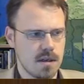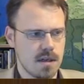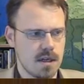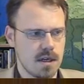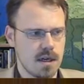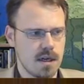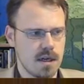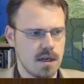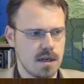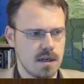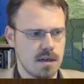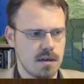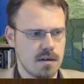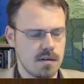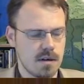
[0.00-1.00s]

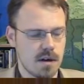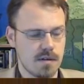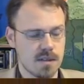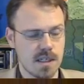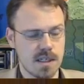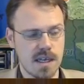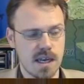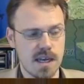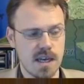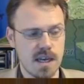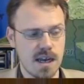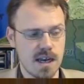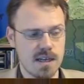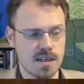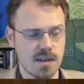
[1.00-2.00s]
Uh, I was going to say I need an
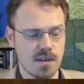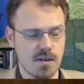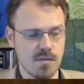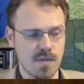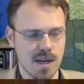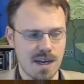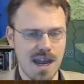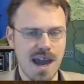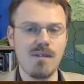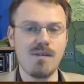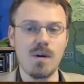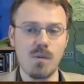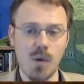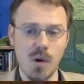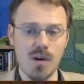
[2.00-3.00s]
execute, but now
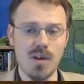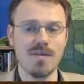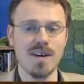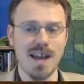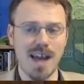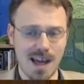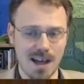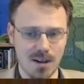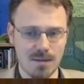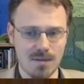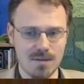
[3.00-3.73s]
it won't even help.